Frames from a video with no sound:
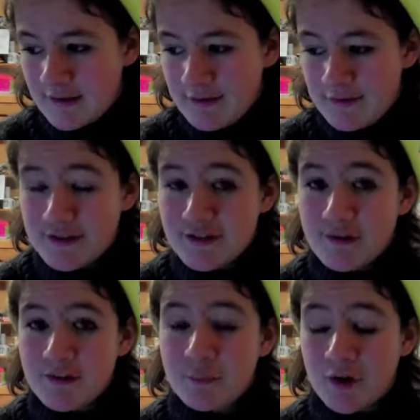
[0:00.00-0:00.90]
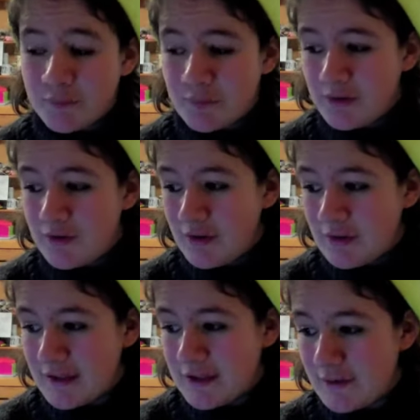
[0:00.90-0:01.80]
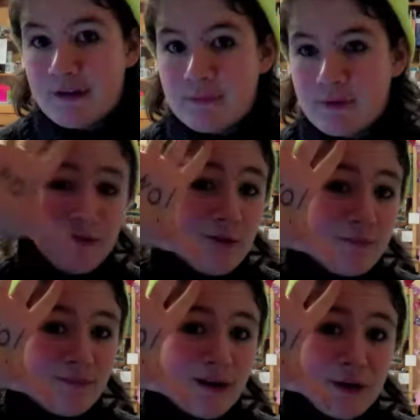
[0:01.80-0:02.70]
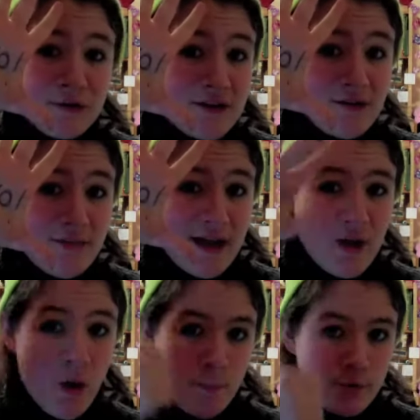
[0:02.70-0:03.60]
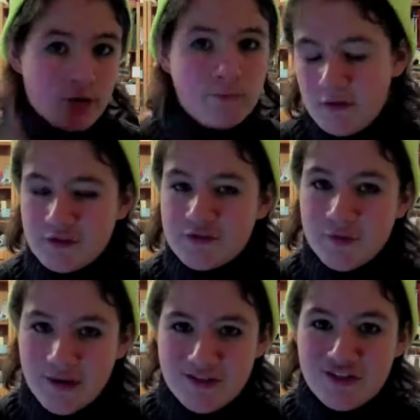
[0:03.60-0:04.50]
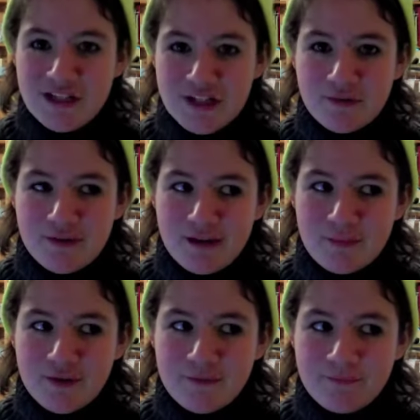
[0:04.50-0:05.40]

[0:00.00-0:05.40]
You didn't know it's possible to not lick your own elbow. Nope, I already knew that. Boom, you just tried to lick your own elbow.